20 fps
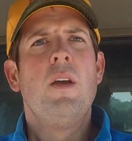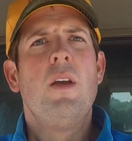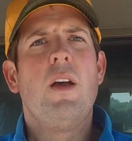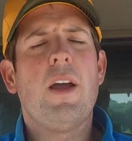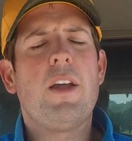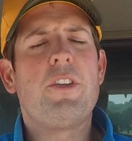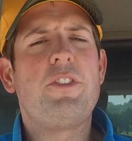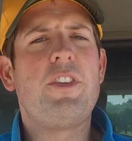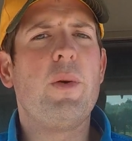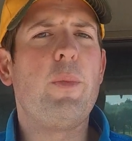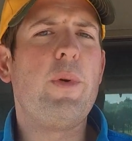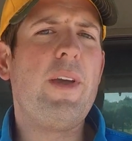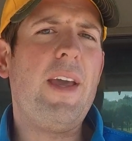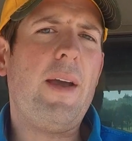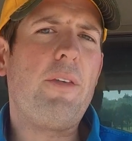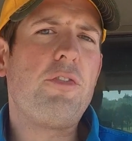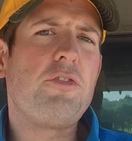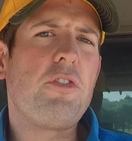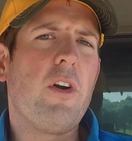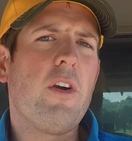Like I said, we
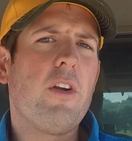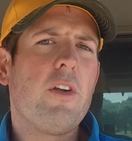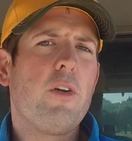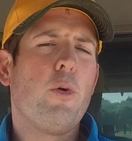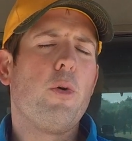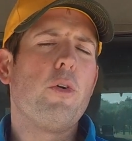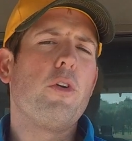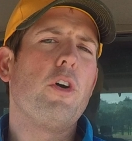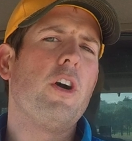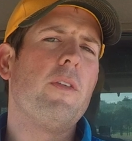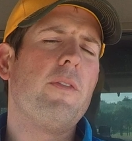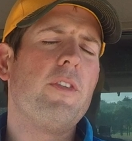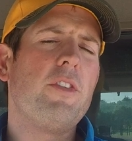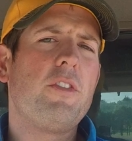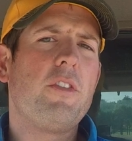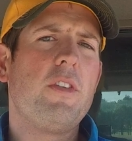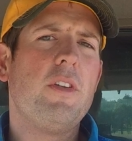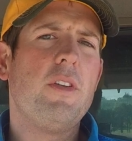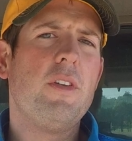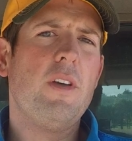have started corn
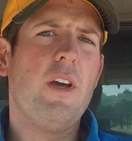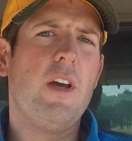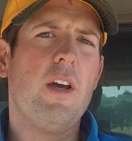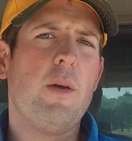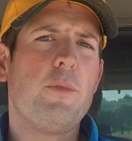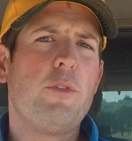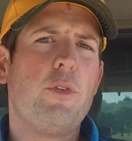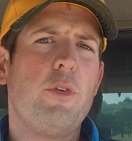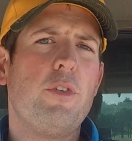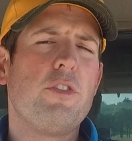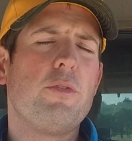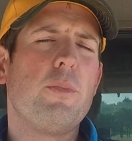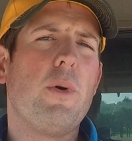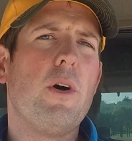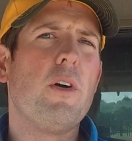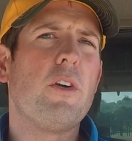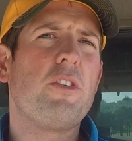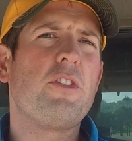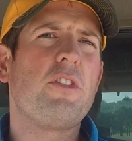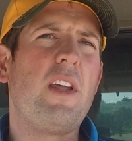harvest to a
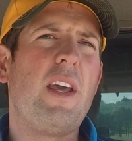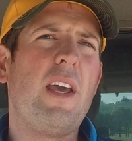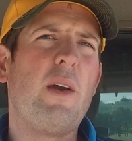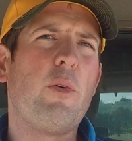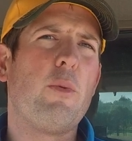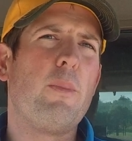small extent.